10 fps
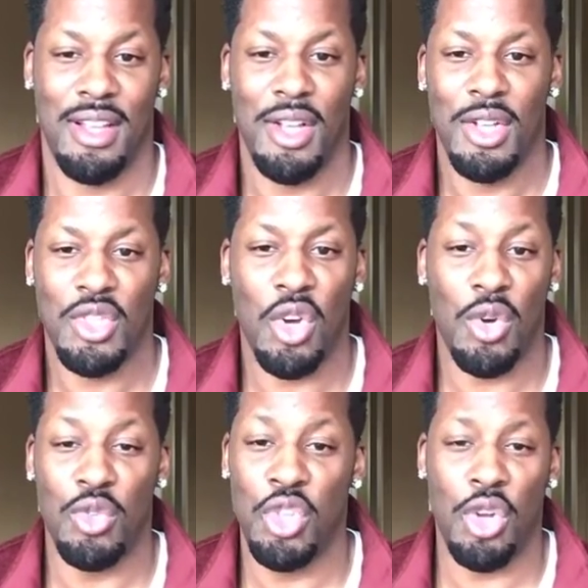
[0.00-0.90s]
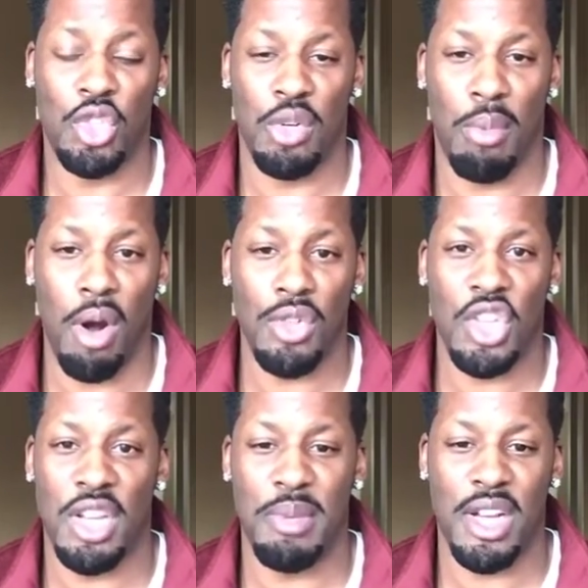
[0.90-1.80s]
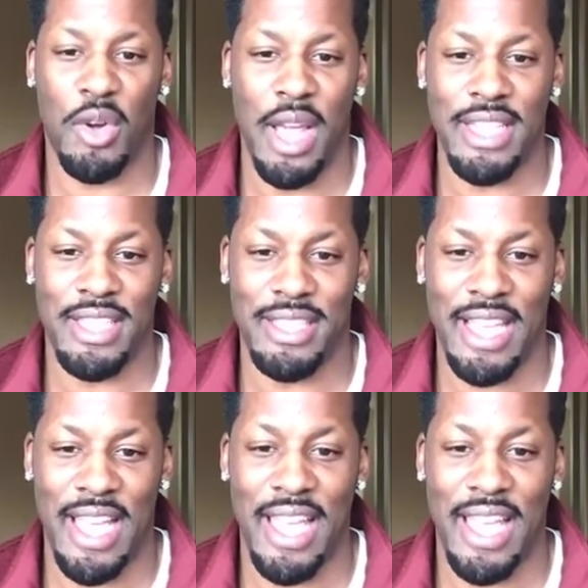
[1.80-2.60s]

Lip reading: So, tomorrow's going to be a crazy day